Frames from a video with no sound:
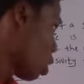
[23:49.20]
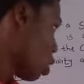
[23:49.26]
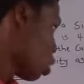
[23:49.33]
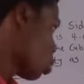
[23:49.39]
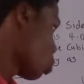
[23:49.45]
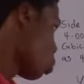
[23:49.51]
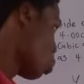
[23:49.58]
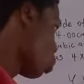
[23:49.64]

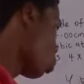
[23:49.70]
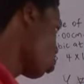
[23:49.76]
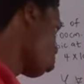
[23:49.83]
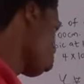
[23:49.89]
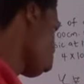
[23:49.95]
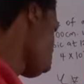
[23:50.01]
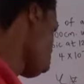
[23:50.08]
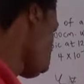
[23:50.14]

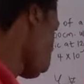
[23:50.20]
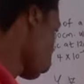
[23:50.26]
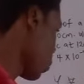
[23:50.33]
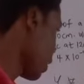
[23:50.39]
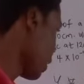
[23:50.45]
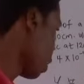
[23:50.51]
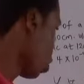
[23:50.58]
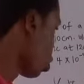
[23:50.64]
So
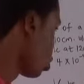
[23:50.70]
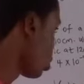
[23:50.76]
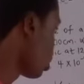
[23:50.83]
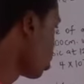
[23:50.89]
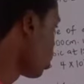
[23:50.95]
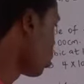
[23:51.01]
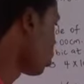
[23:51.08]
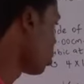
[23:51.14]
we
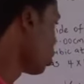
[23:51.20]
continue.